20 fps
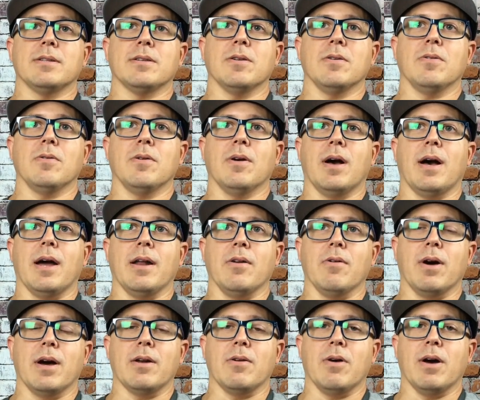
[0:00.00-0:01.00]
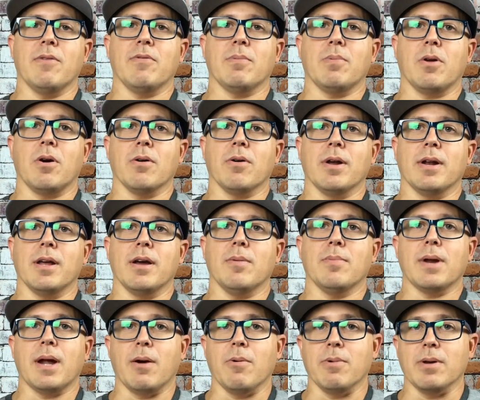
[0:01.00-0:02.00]
So I know I don't have a blog right now,
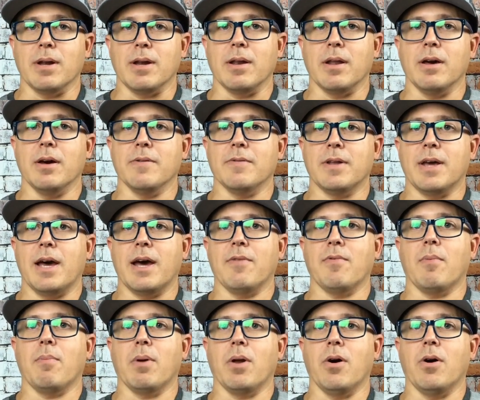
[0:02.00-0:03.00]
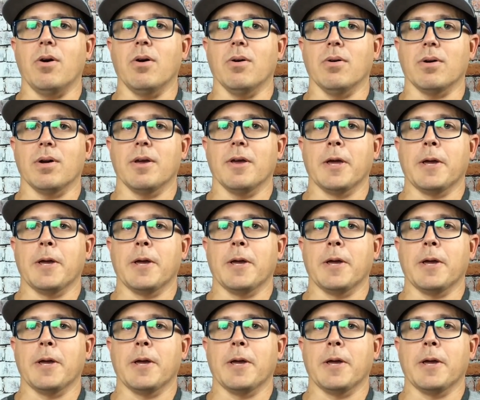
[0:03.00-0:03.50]
but I would love to have a blog